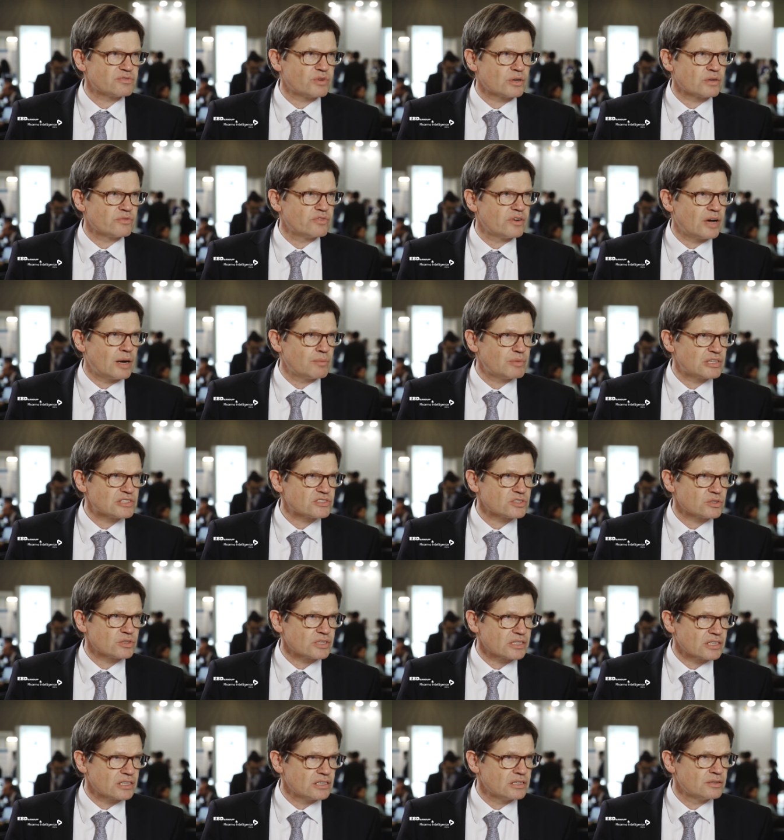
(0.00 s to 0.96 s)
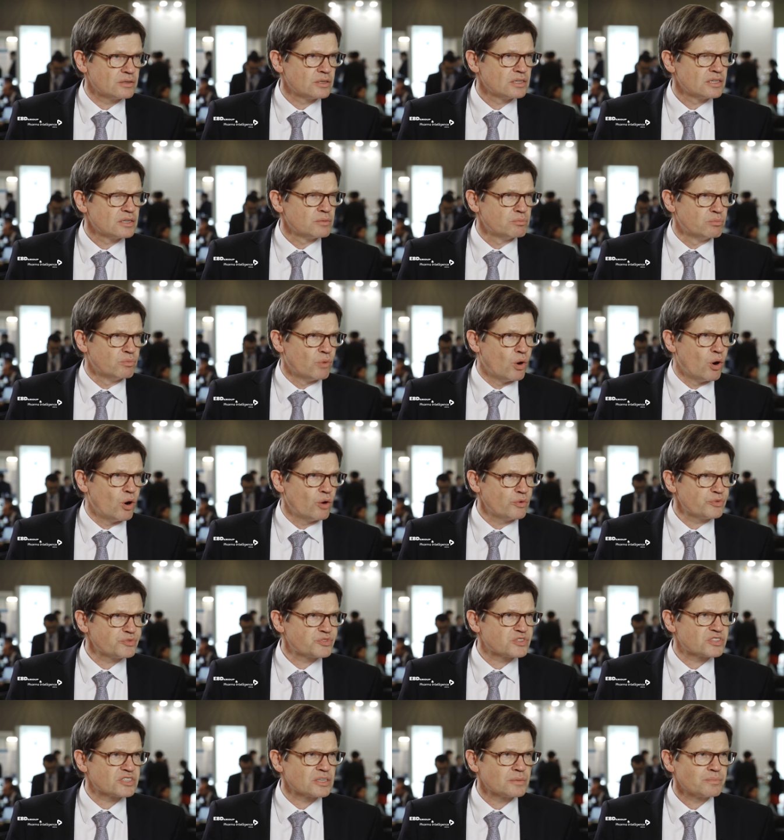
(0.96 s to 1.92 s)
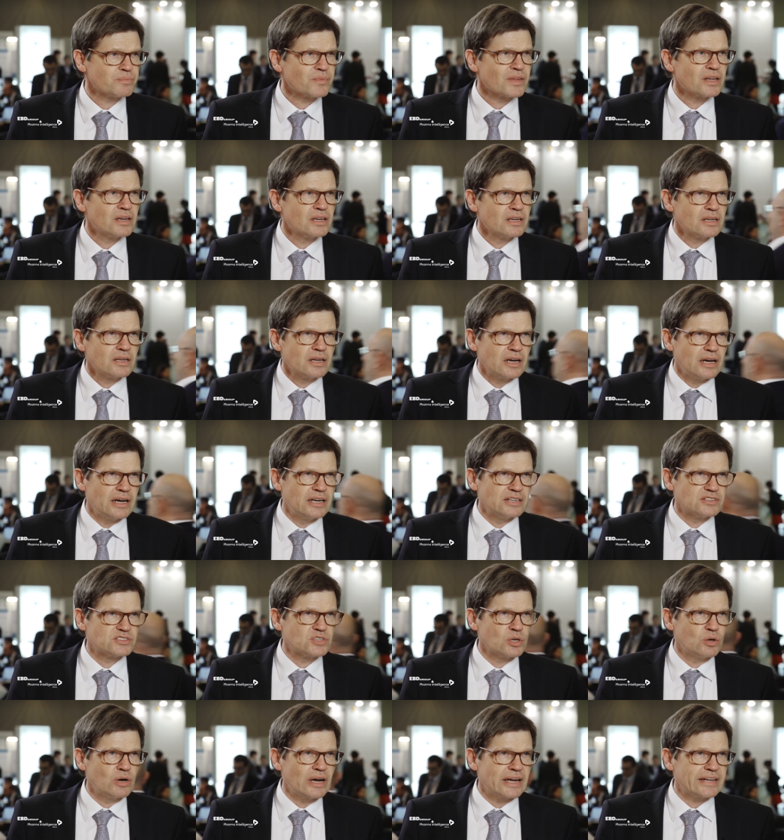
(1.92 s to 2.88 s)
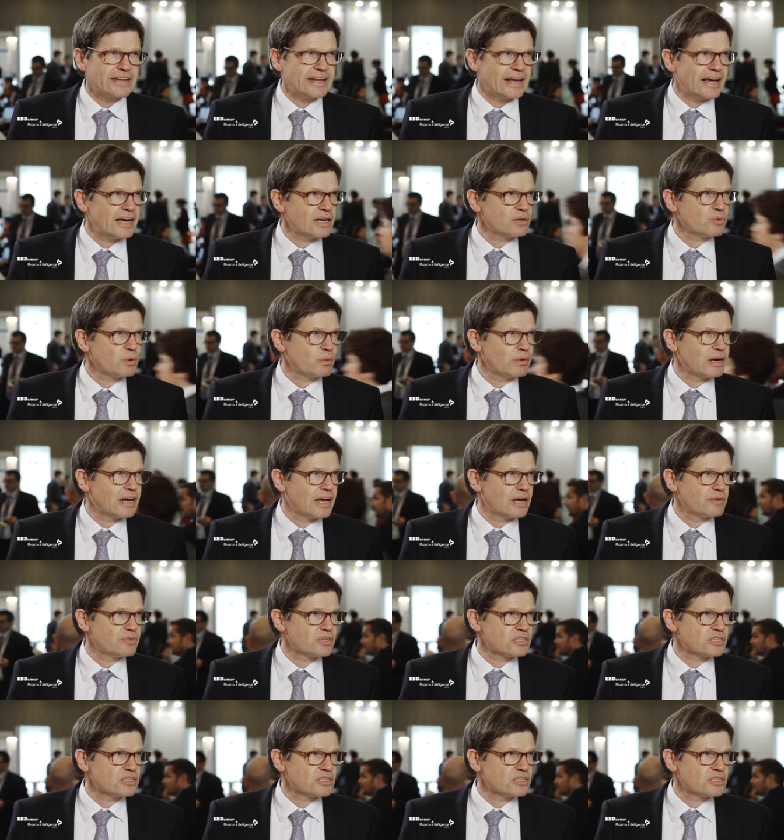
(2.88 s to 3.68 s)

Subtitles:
for the pharmaceutical morphs. So at the end we will have